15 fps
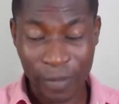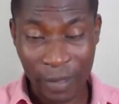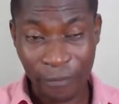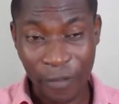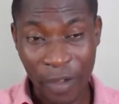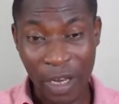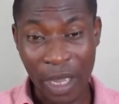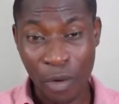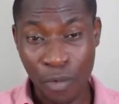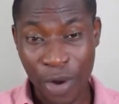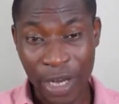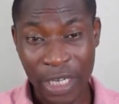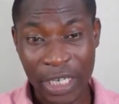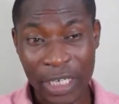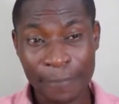The failure
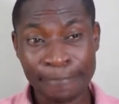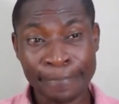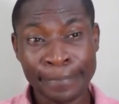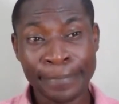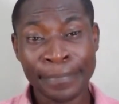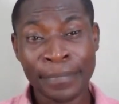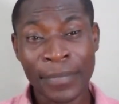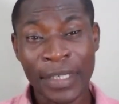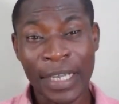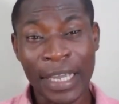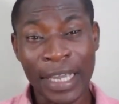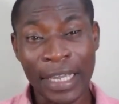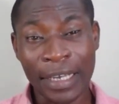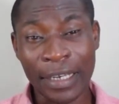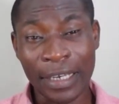rate
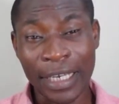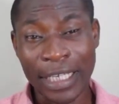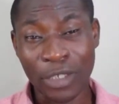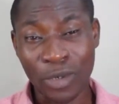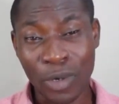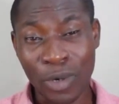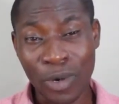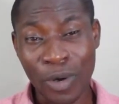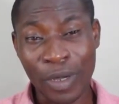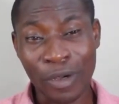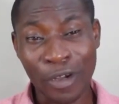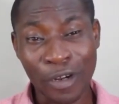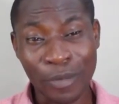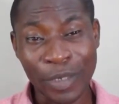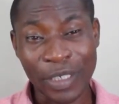in the
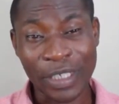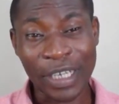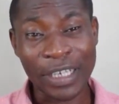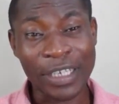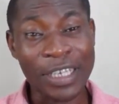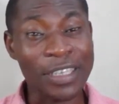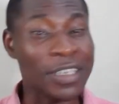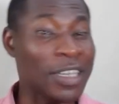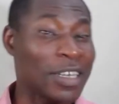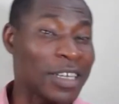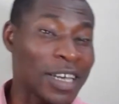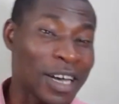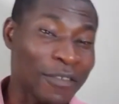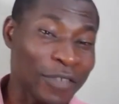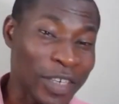so-called economies that they say
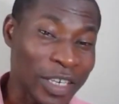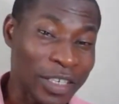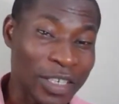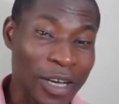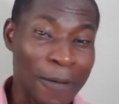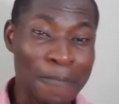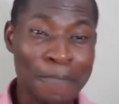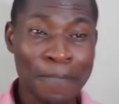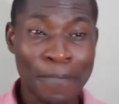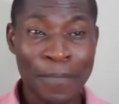they have data,